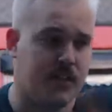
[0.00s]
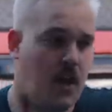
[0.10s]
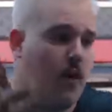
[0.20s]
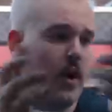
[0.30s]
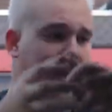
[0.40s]

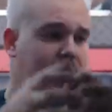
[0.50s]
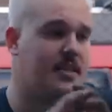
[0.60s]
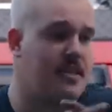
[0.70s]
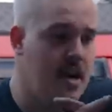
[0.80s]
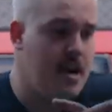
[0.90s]
So I
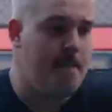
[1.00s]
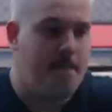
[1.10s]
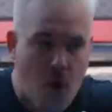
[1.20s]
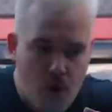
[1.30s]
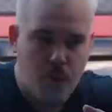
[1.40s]
guess
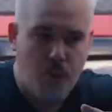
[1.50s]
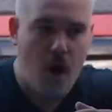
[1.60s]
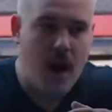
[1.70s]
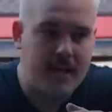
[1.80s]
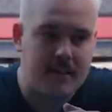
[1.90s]

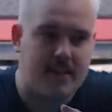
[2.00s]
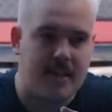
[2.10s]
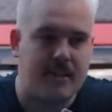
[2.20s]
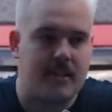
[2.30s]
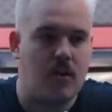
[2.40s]
motor-wise,
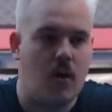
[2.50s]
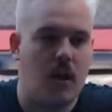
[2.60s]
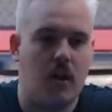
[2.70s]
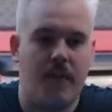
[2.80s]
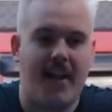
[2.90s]
there's not
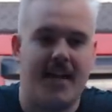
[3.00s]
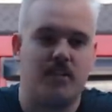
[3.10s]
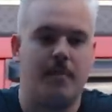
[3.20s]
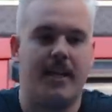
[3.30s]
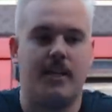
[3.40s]
a lot that
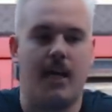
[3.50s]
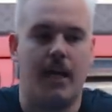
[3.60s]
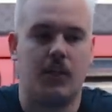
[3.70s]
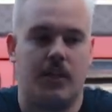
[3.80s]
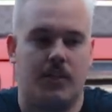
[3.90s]
hasn't been touched.